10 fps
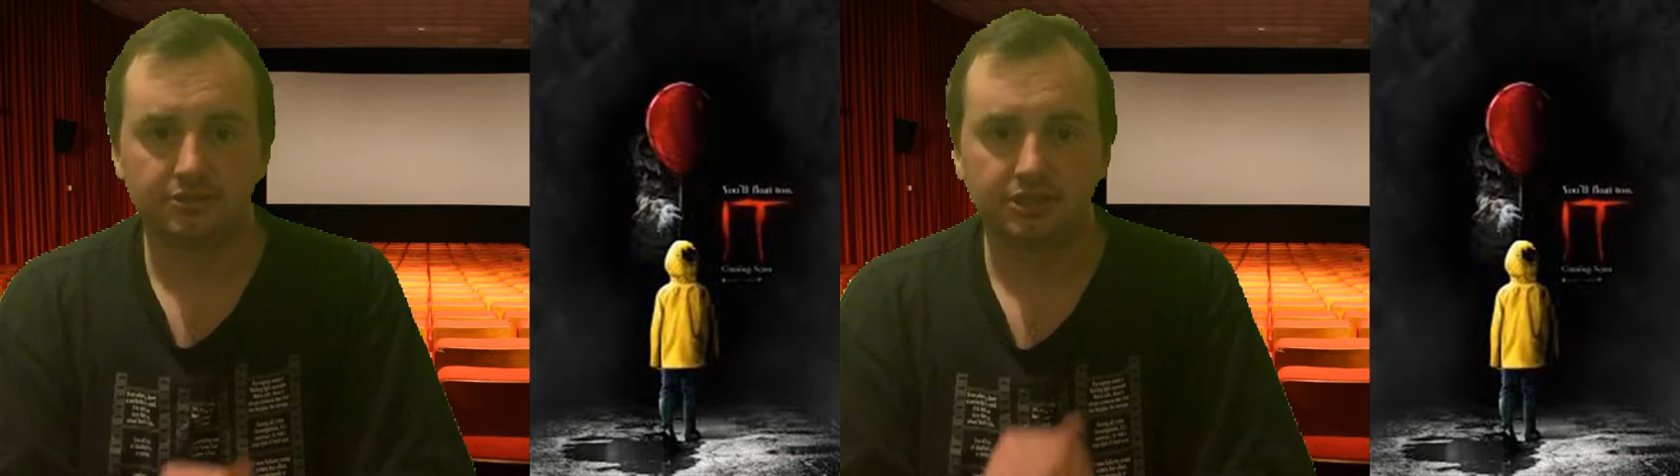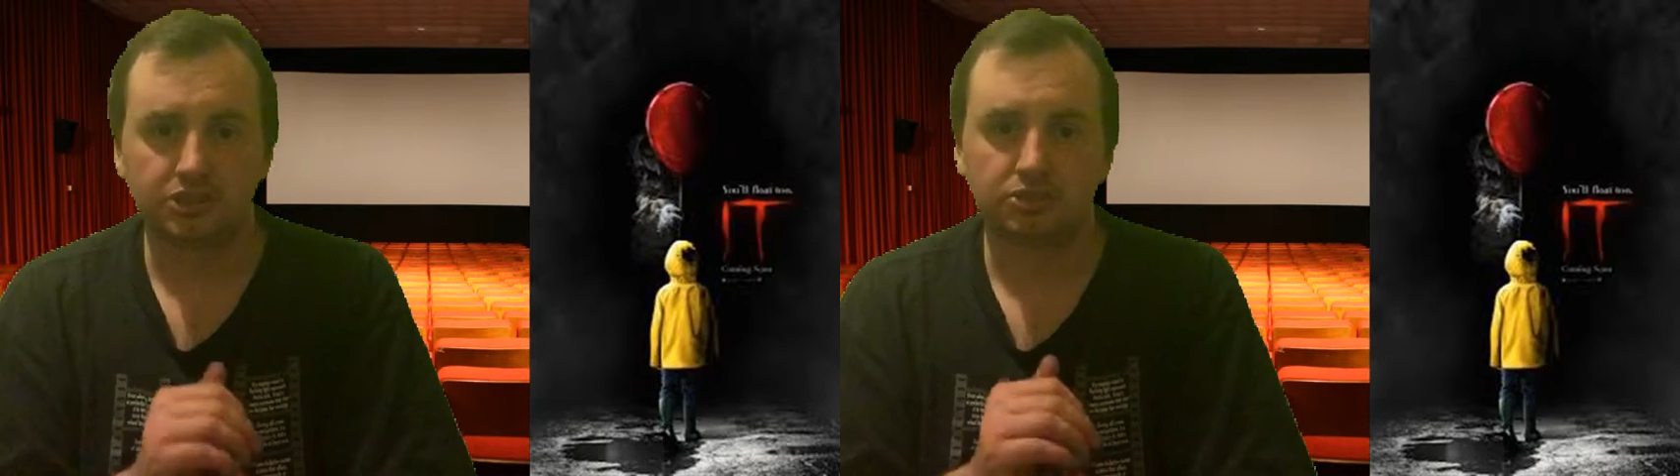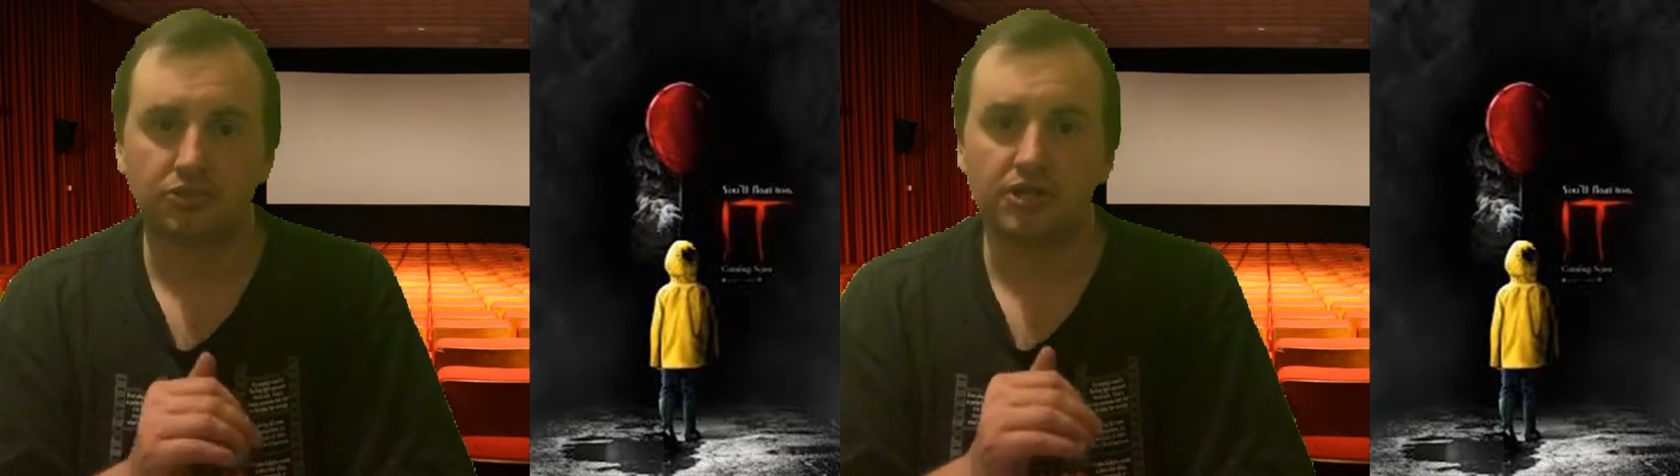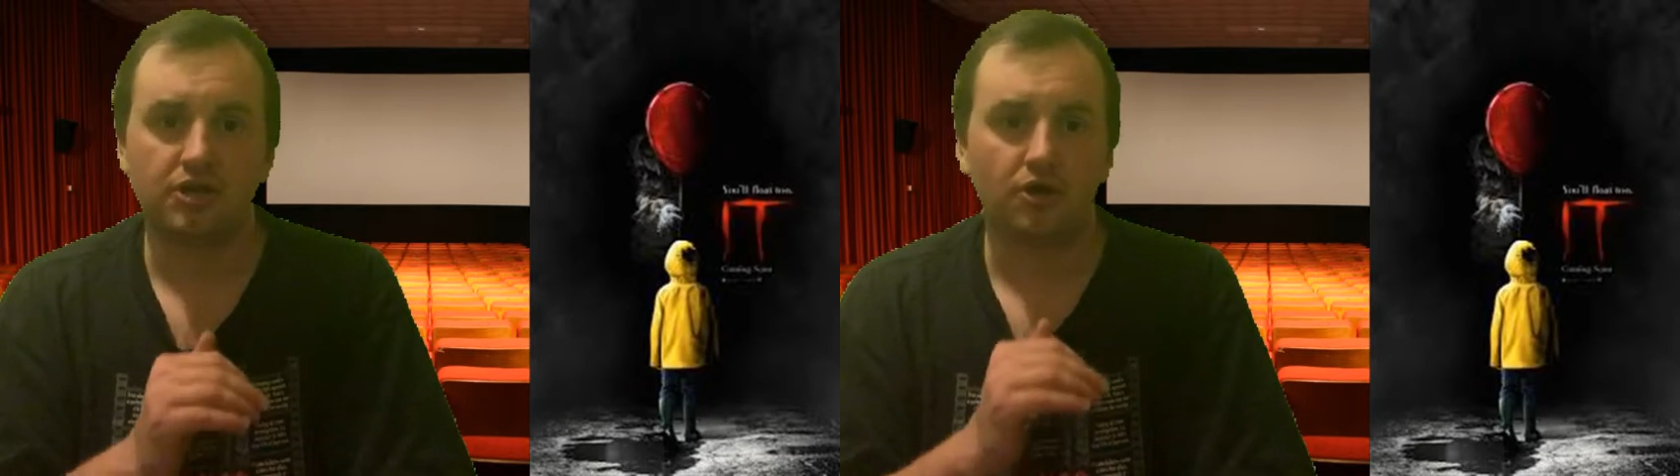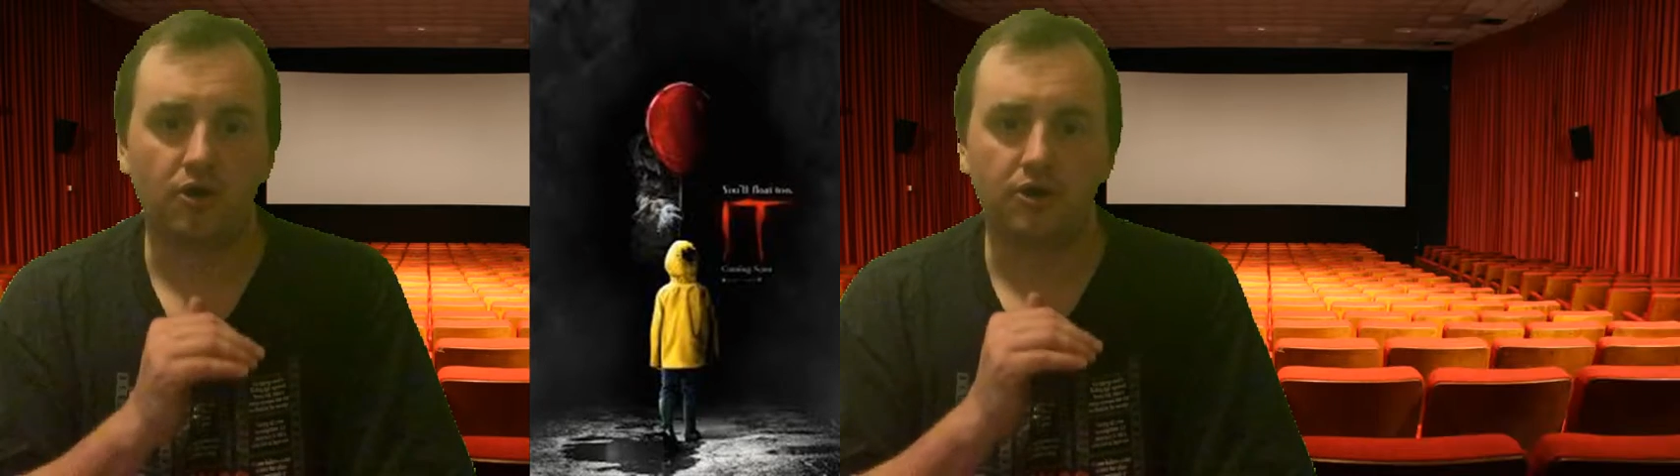
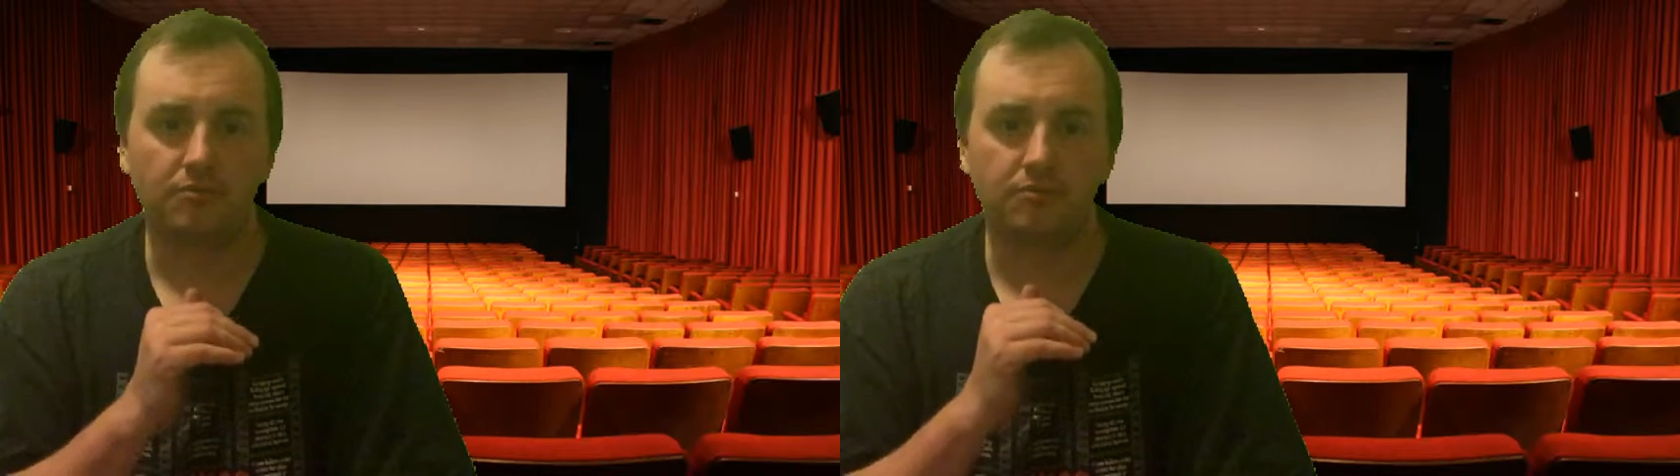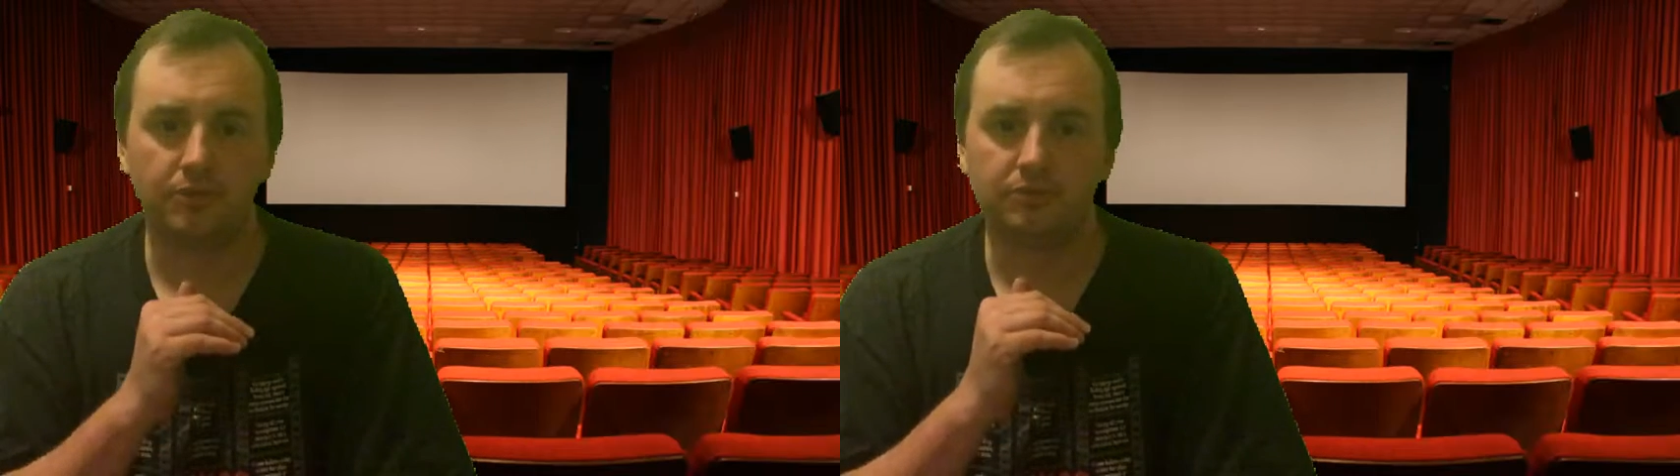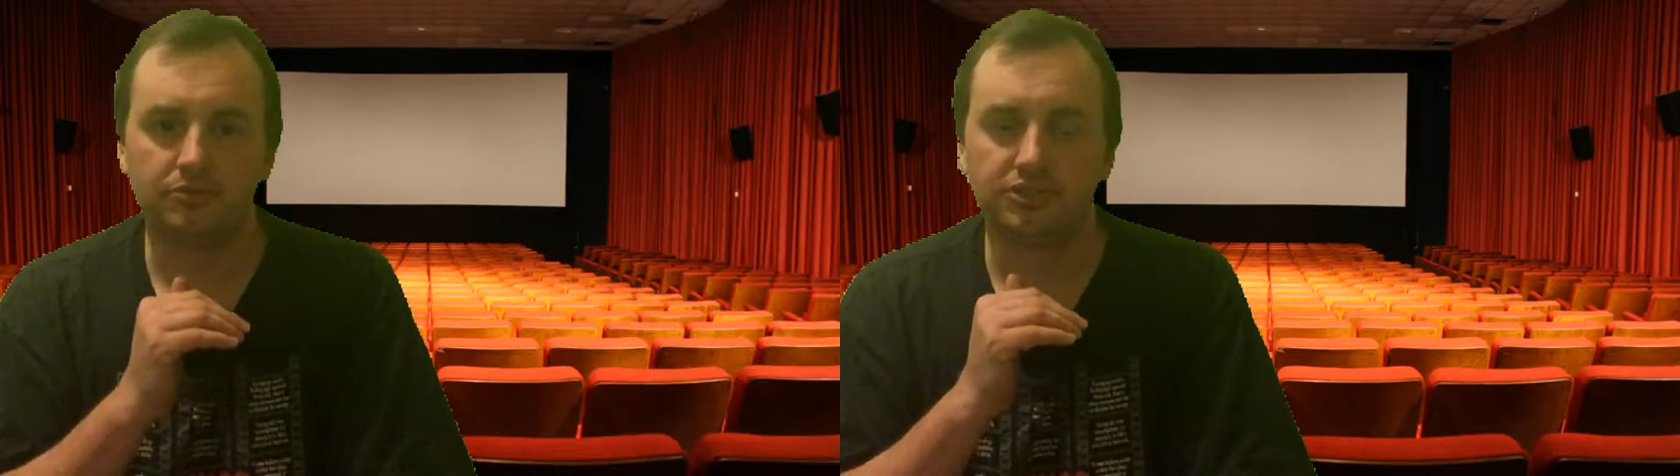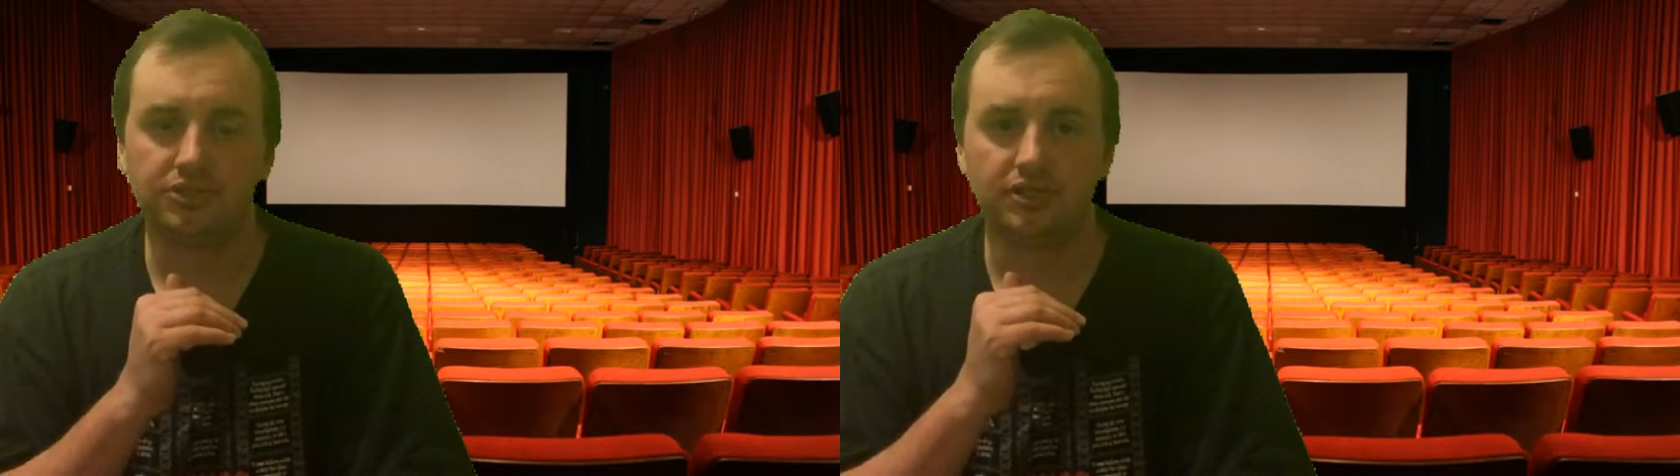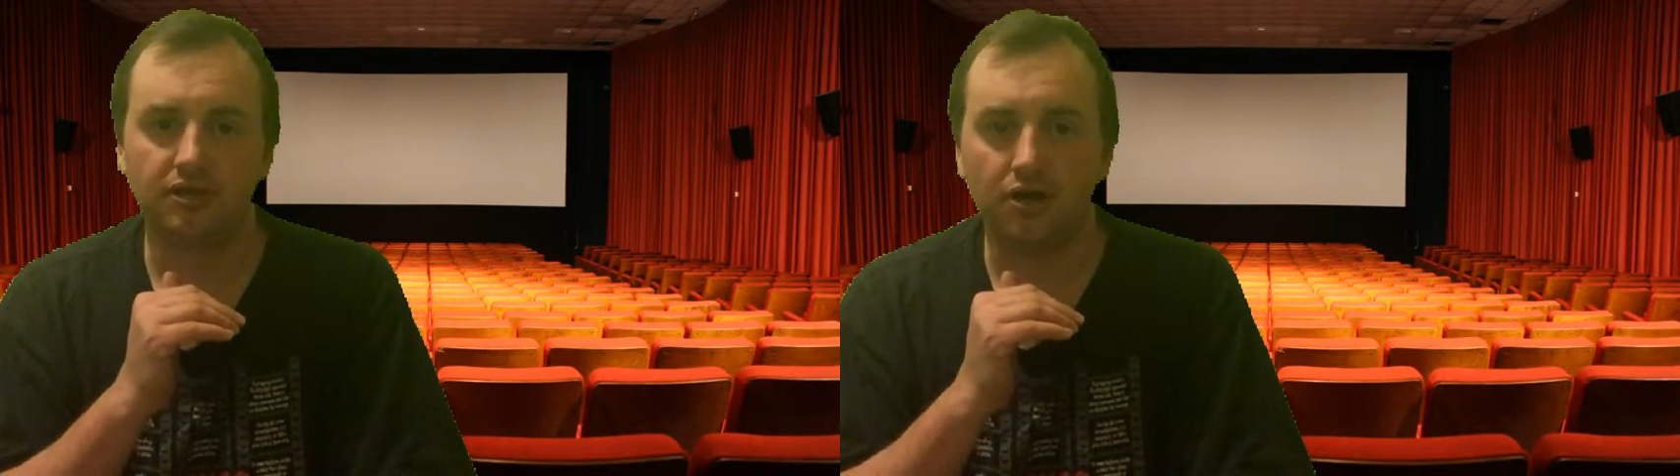destroyed balloons